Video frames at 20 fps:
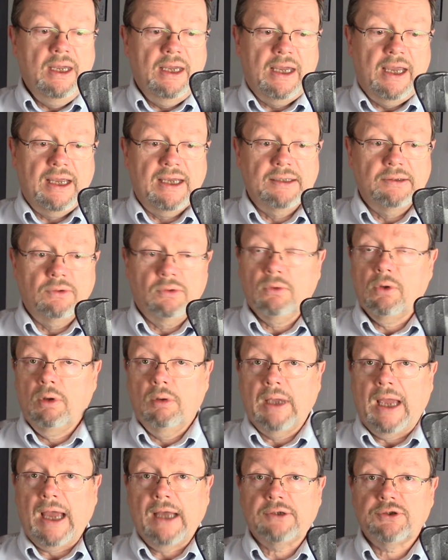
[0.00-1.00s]
and
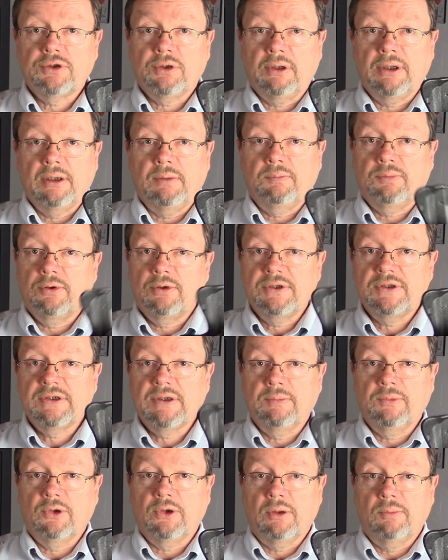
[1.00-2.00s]
actually pretty
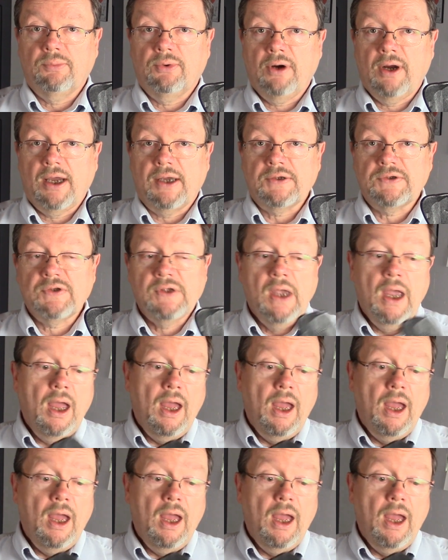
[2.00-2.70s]
similar in price.